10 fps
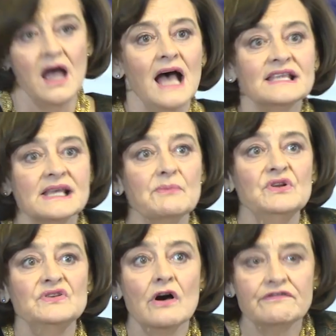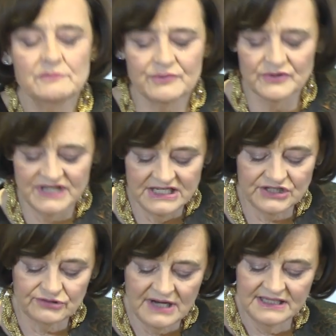As someone who's often brought in
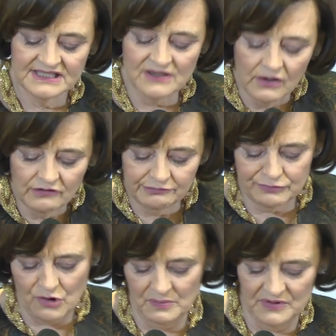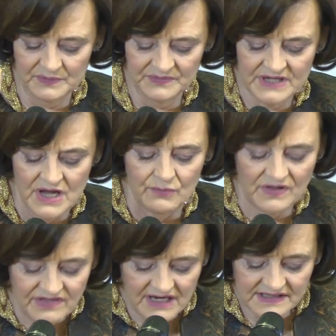to try and solve problems
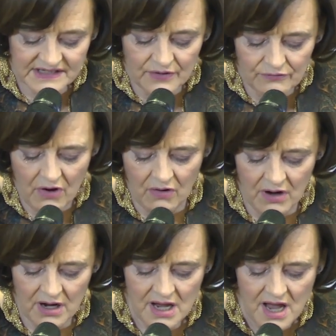when things go wrong,